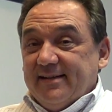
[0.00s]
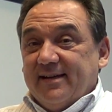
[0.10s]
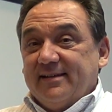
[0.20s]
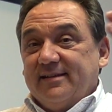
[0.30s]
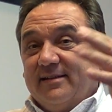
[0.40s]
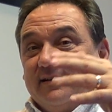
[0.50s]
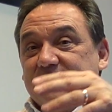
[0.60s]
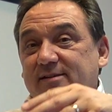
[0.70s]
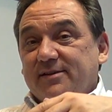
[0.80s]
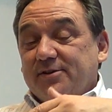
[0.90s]

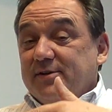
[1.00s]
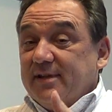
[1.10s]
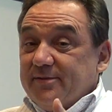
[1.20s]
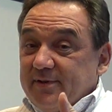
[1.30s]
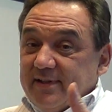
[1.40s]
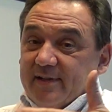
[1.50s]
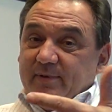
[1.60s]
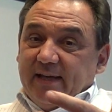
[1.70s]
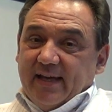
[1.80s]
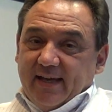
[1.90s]
1933, they'd
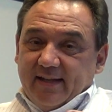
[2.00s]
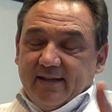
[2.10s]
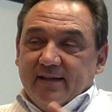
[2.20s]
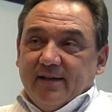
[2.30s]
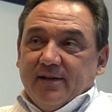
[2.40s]
be 80.